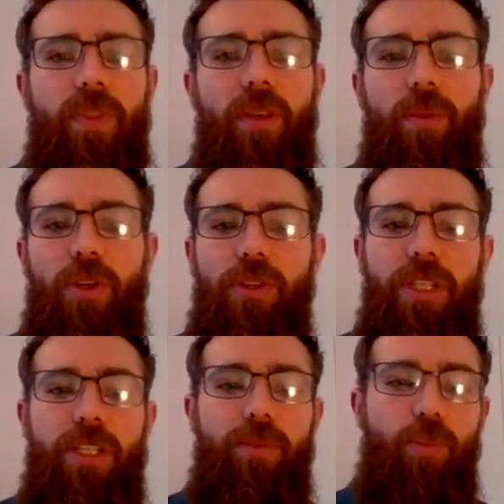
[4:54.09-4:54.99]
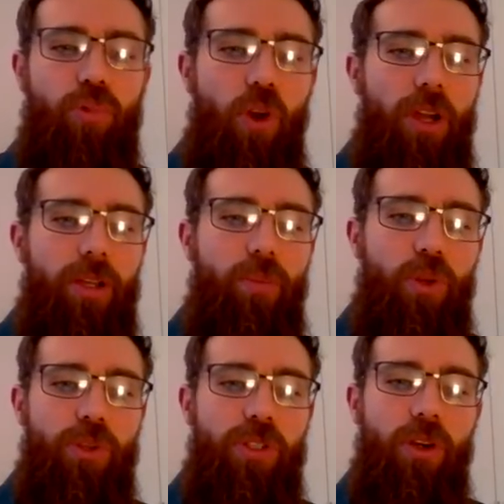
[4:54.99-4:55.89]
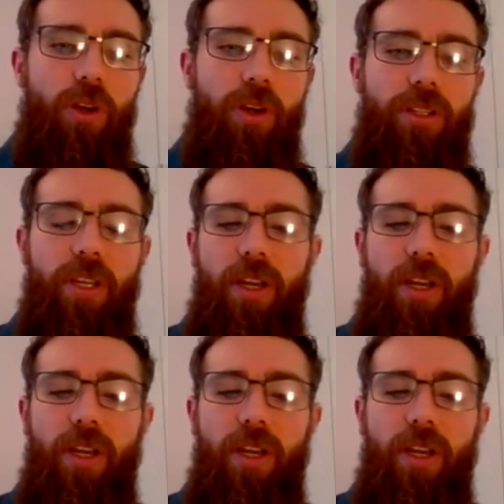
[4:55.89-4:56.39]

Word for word: because these bright blue stars